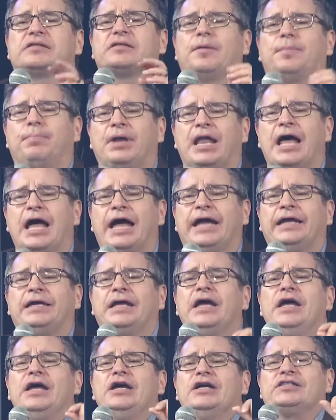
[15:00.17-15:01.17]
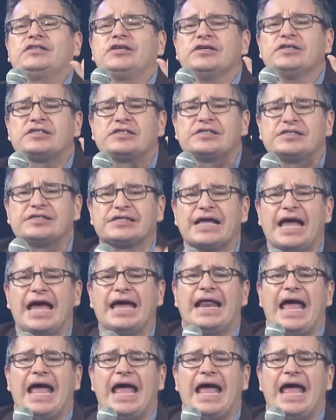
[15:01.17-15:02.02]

the blind, to set